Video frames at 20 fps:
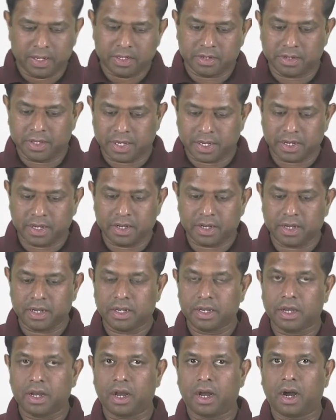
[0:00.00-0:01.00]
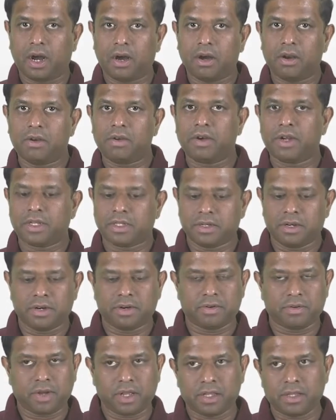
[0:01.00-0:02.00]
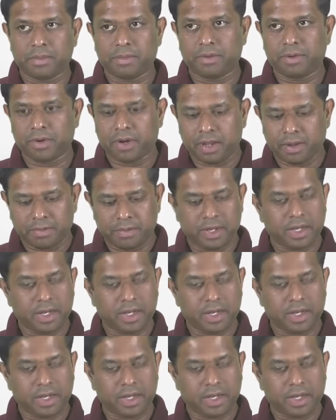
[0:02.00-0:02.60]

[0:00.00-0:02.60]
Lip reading: so then how long it's going to run the program